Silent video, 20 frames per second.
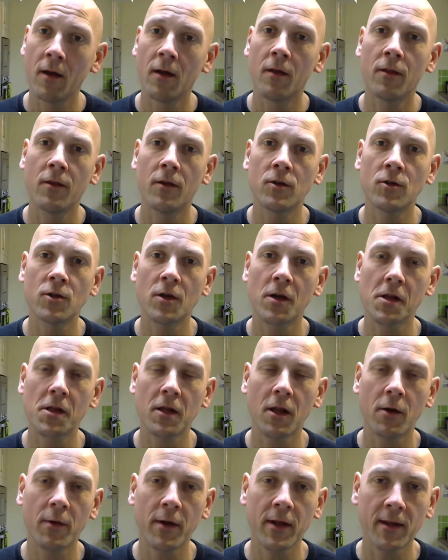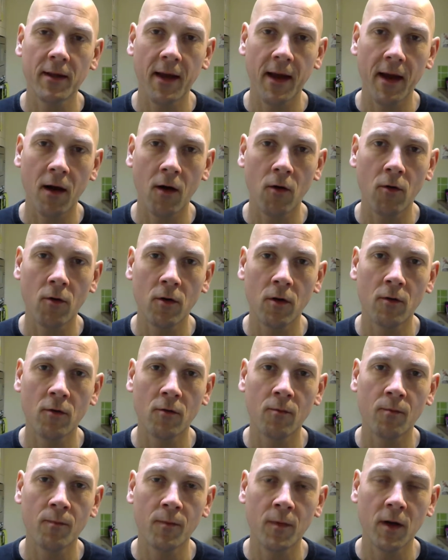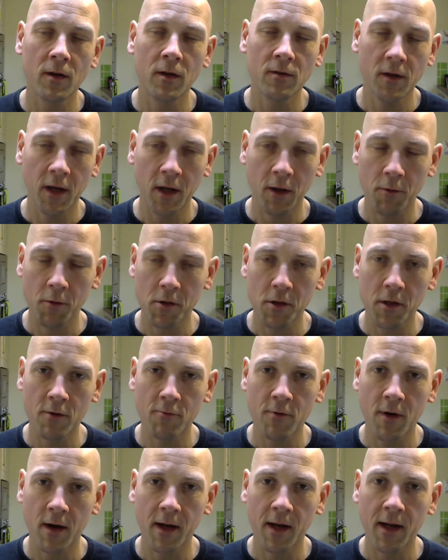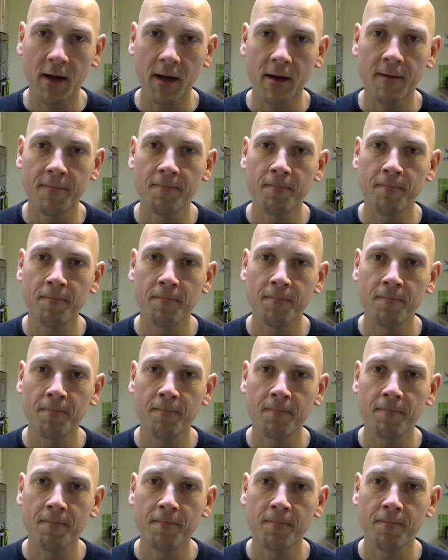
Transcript: than just slowing down and continuously running.